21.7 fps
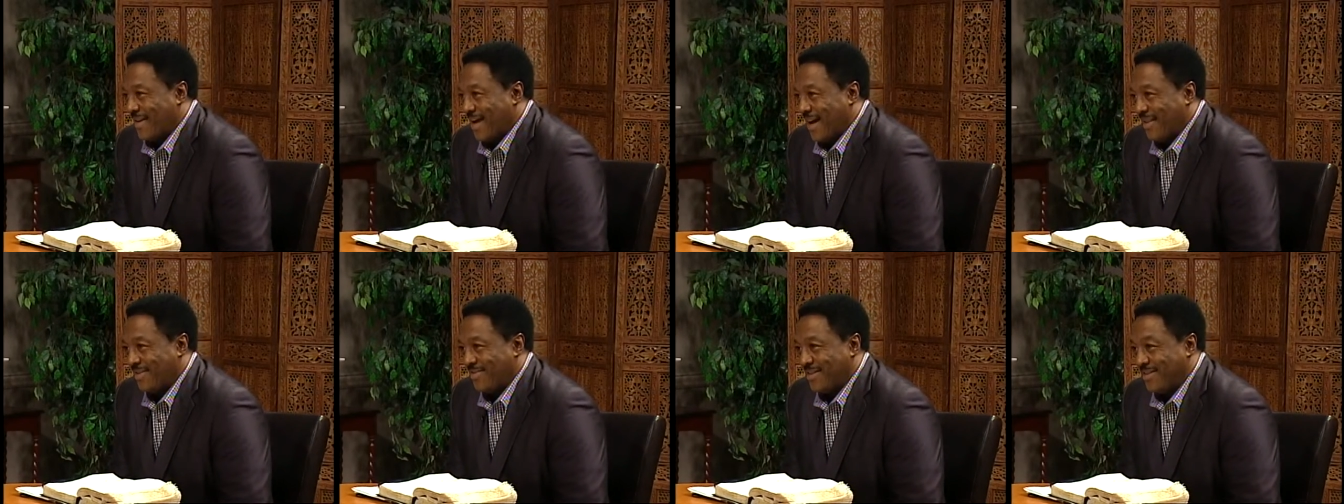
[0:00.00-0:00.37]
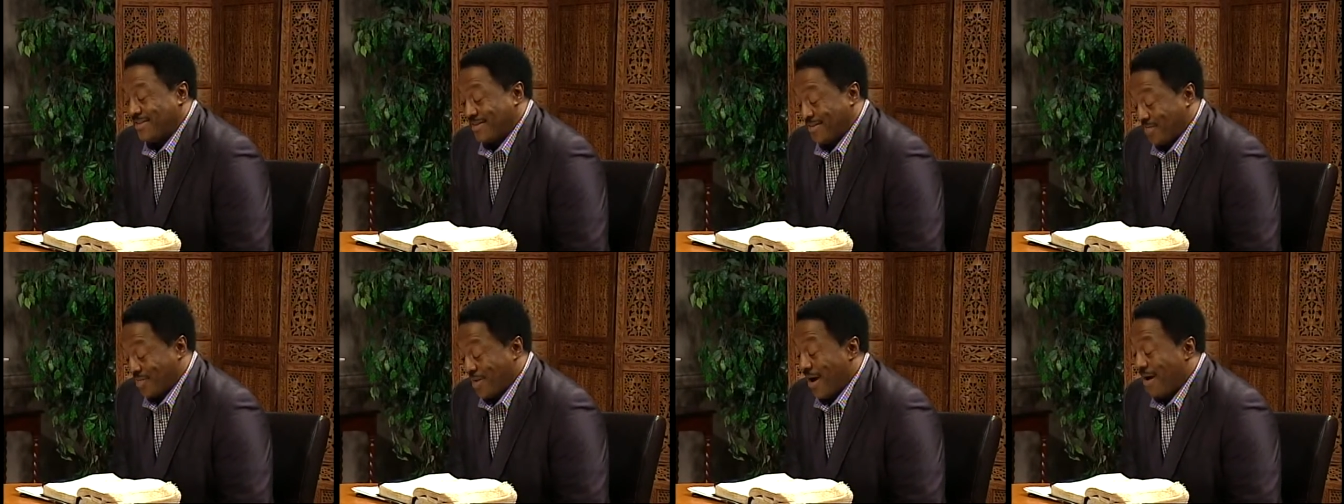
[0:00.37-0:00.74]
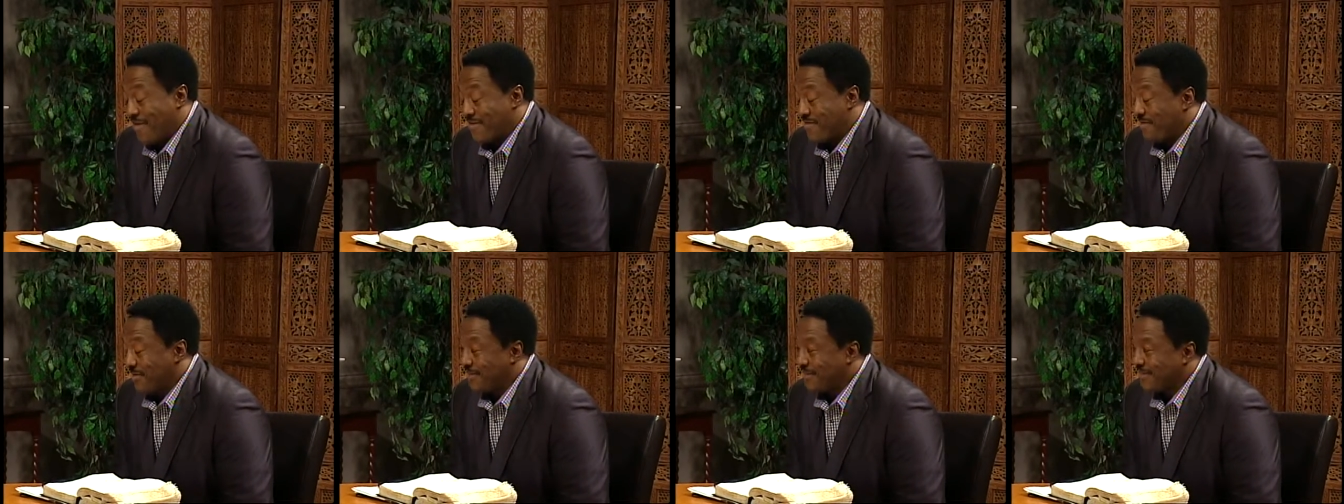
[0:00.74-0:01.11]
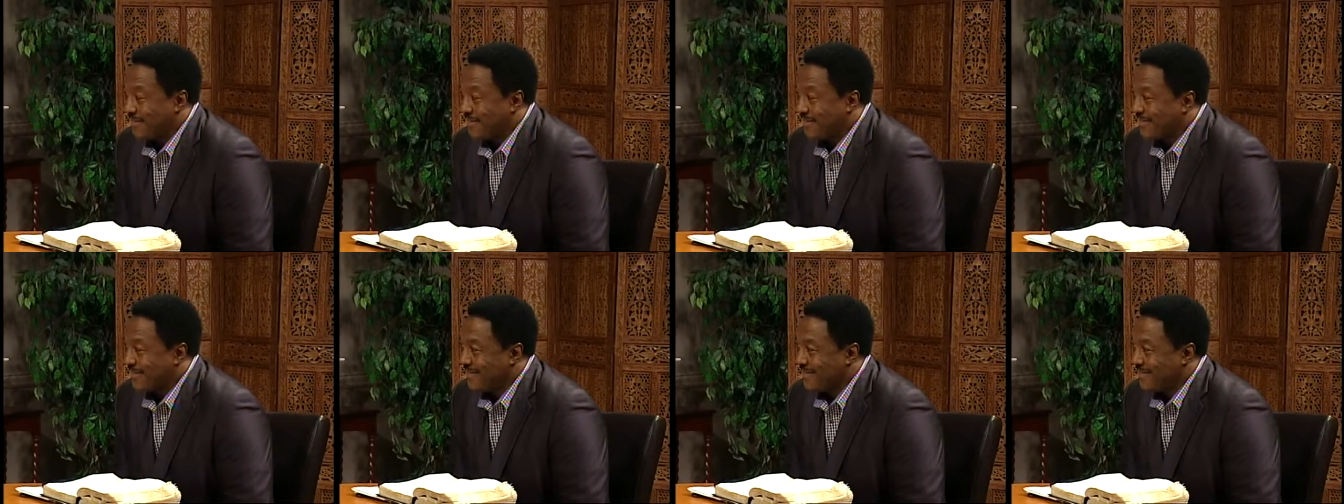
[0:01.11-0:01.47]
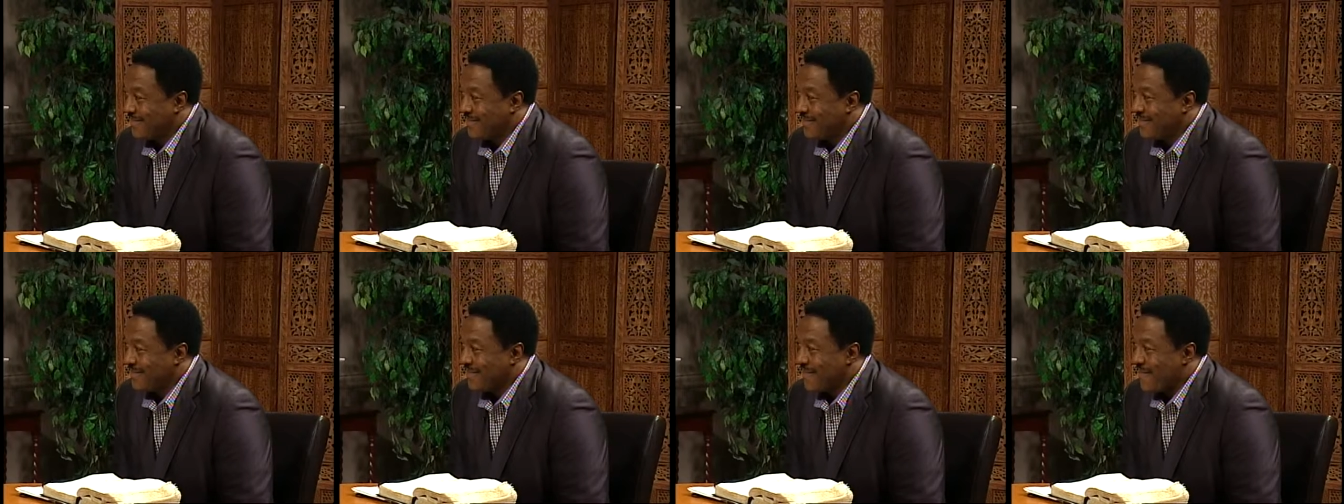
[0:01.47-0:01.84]
I, this is powerful. Yeah,
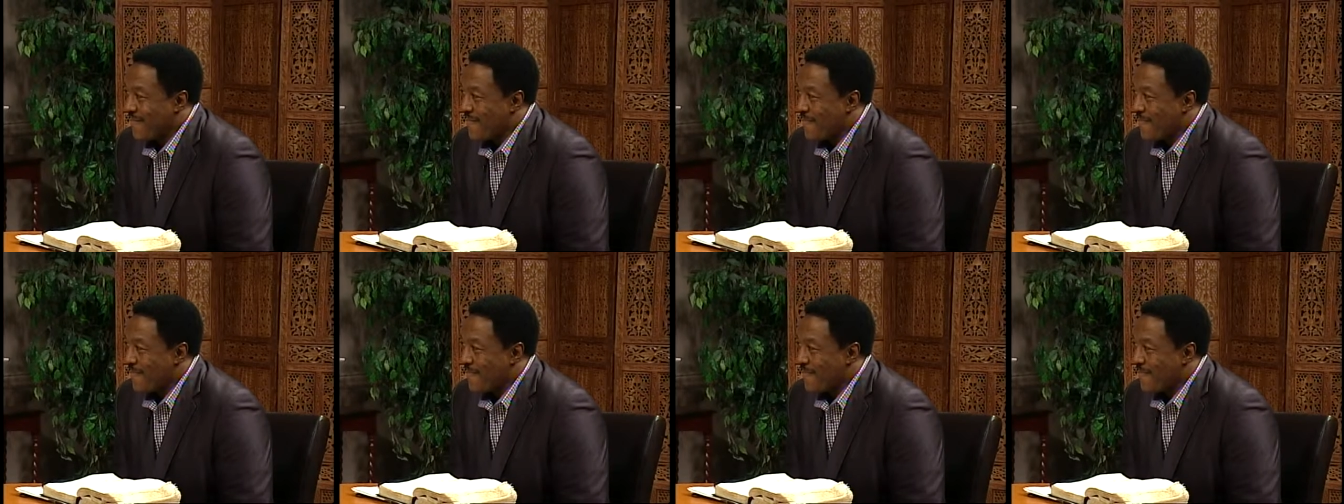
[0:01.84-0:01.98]
yeah. it